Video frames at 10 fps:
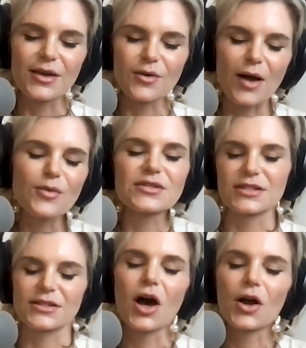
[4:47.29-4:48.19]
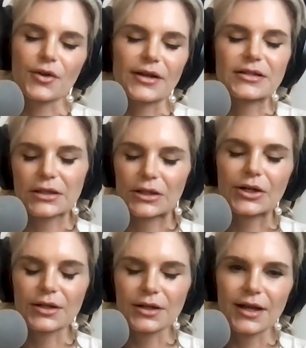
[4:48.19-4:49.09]
I was just hungry to
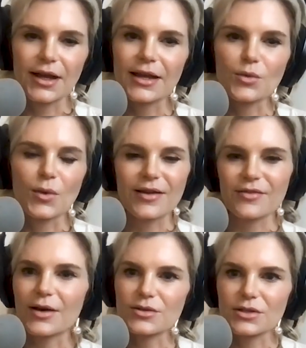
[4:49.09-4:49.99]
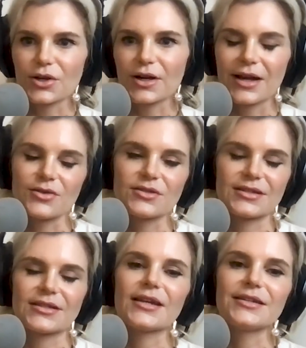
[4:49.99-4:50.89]
learn. And whatever I was learning, I was
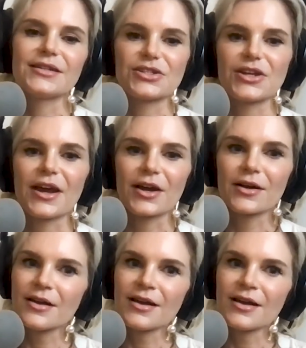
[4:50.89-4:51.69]
excited to share.